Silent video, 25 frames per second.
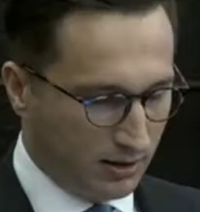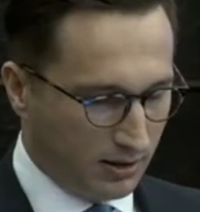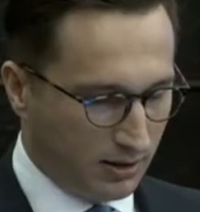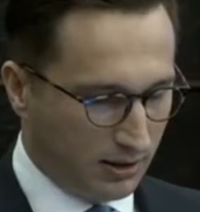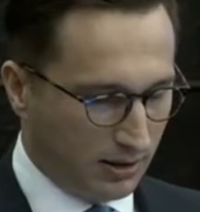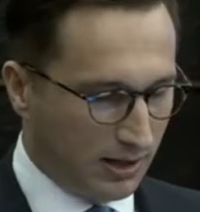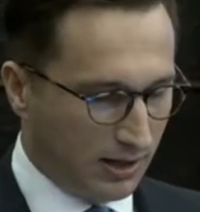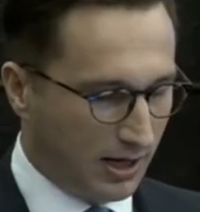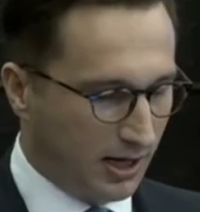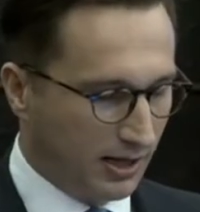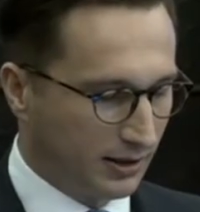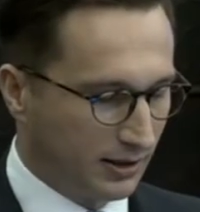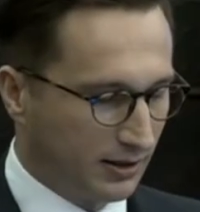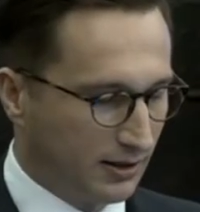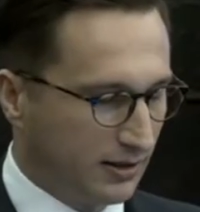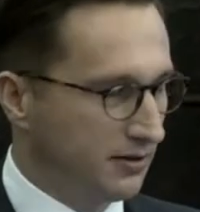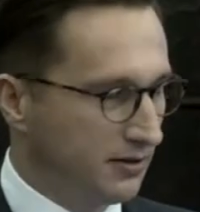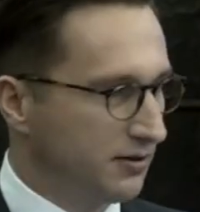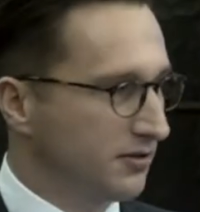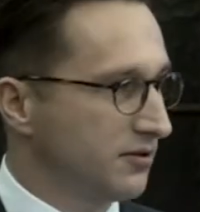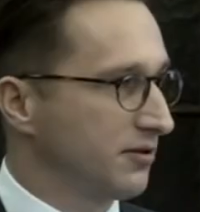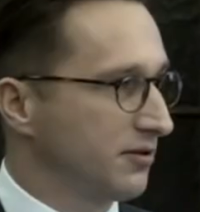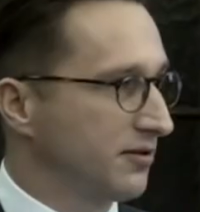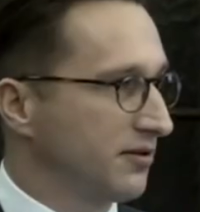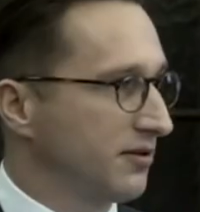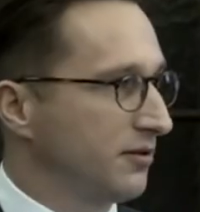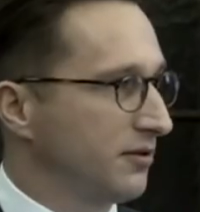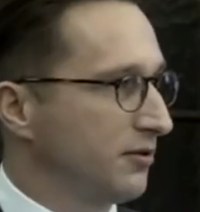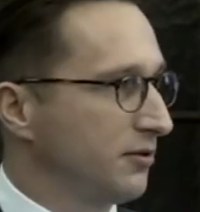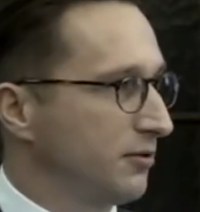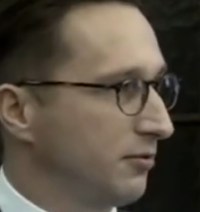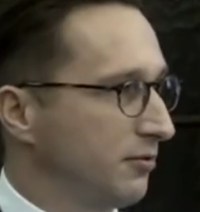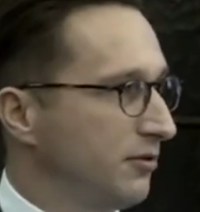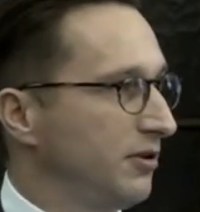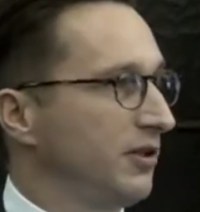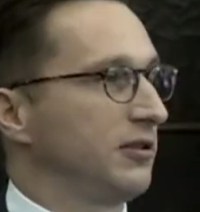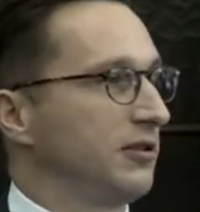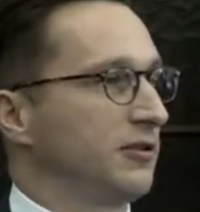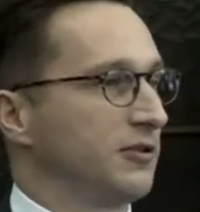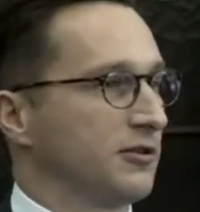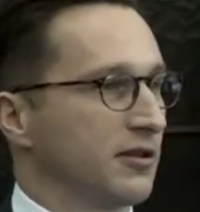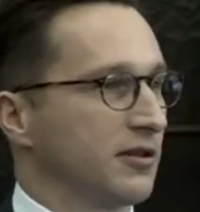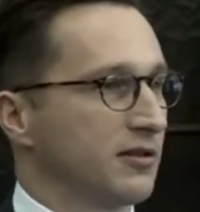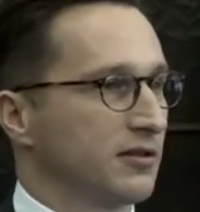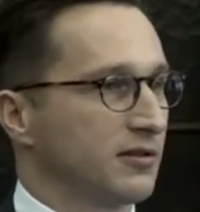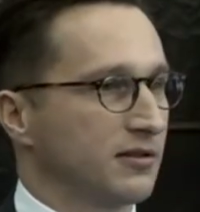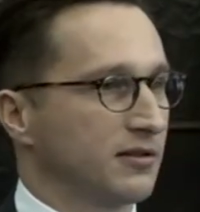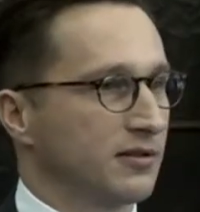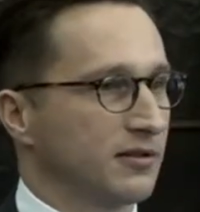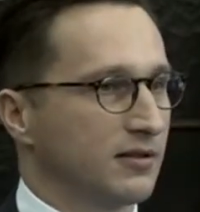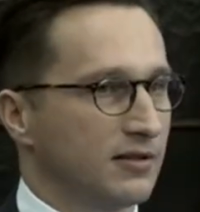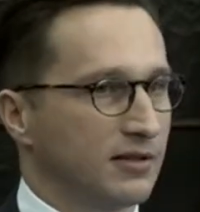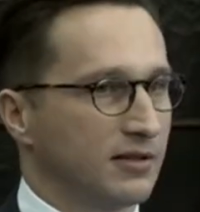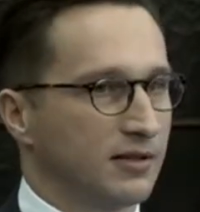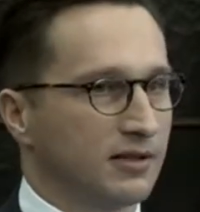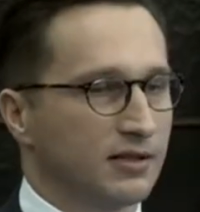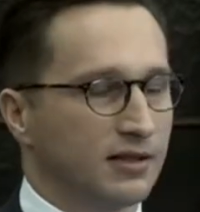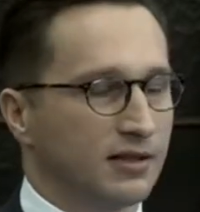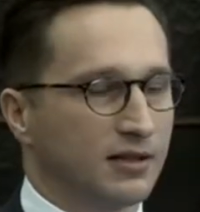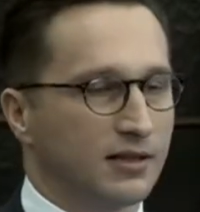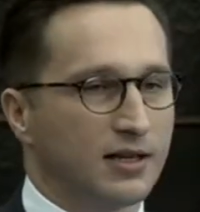line is due diligence, right?